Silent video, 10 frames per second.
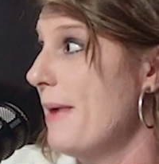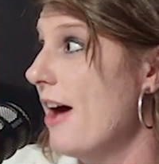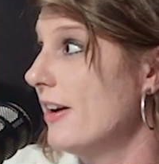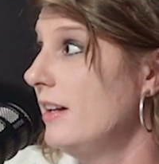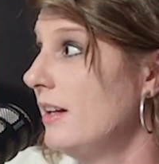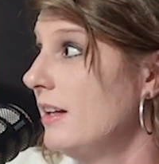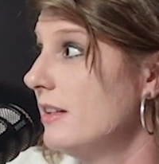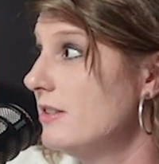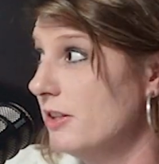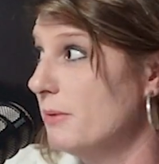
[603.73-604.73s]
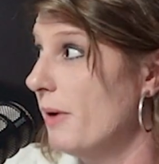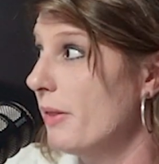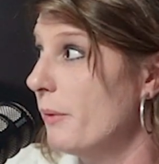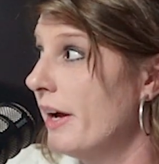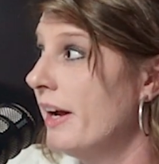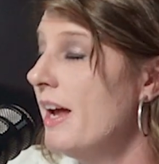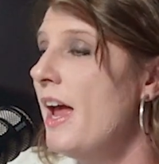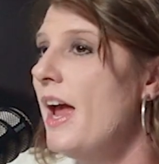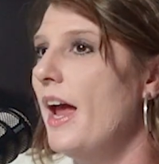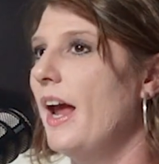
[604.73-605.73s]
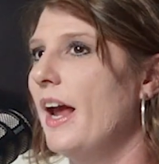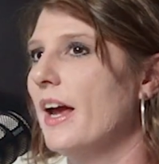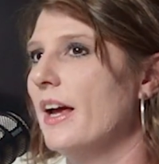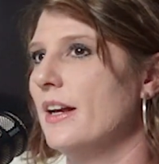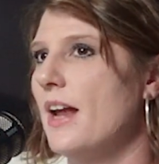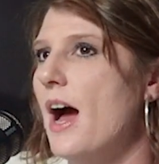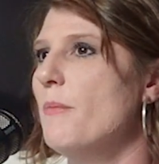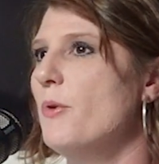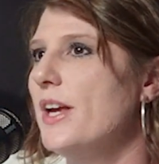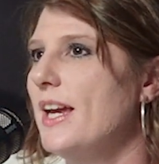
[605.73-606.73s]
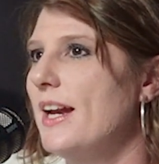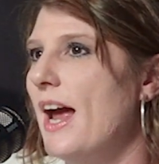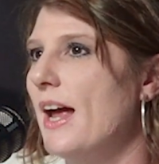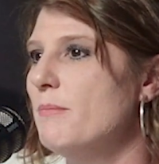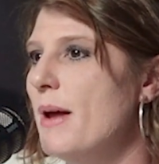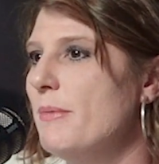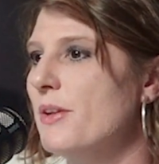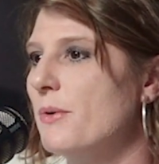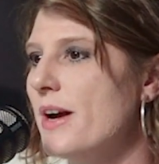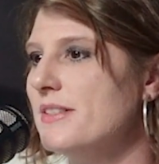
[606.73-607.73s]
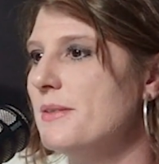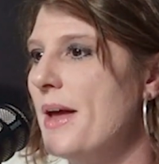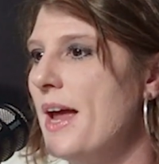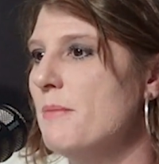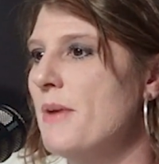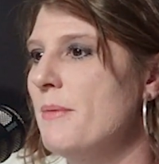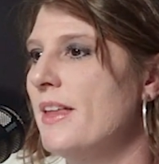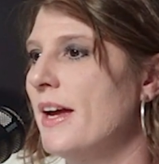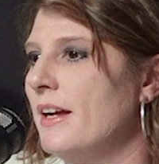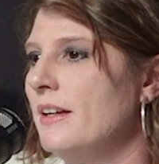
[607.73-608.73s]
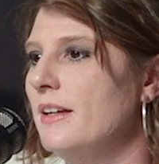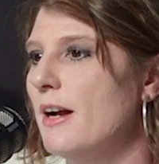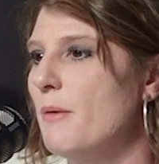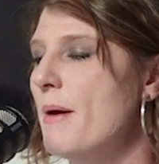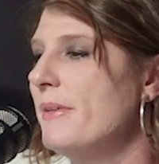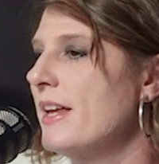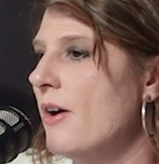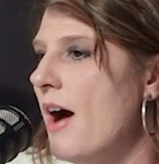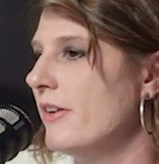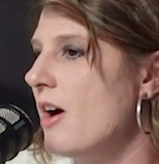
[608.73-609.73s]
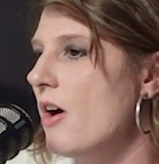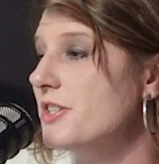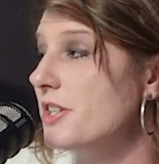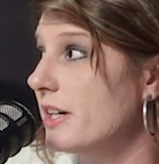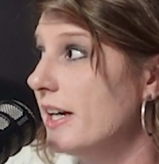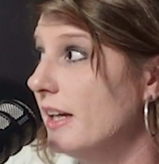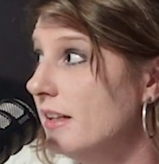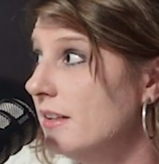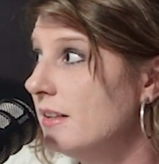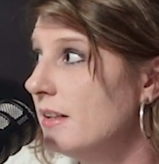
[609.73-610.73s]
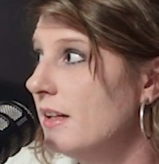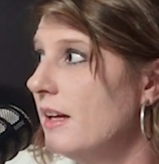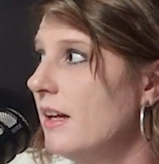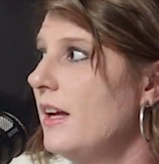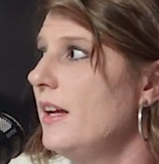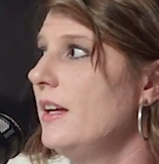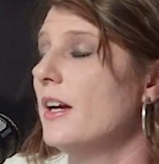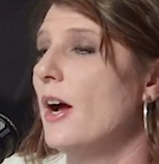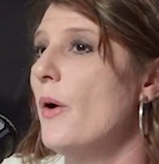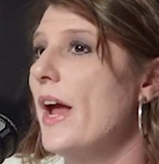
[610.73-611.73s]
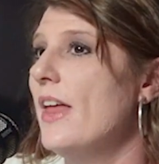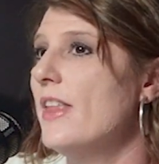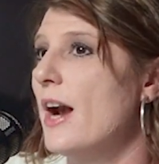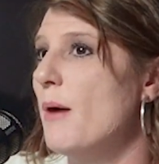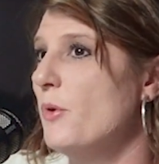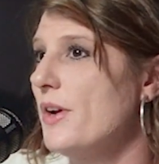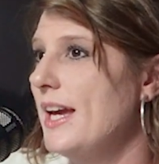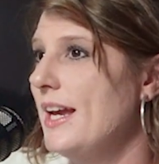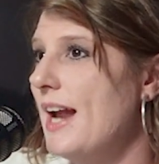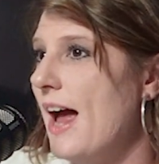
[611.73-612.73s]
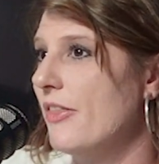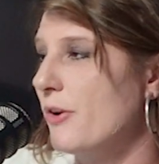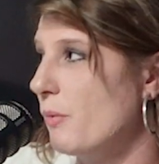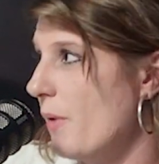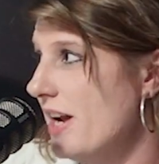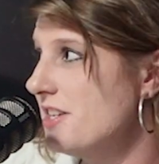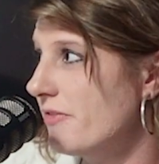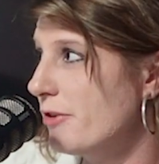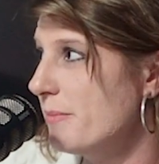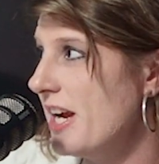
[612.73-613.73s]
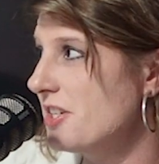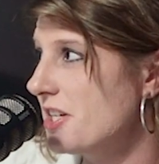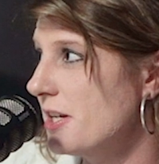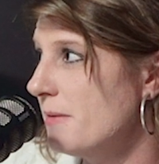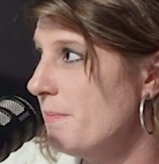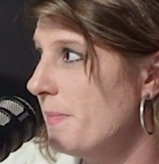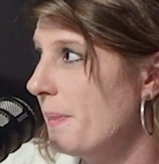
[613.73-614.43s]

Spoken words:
about it too, by the way. And I'm looking at maybe their resume, maybe they don't have a college degree, and then I'm looking at their wage information,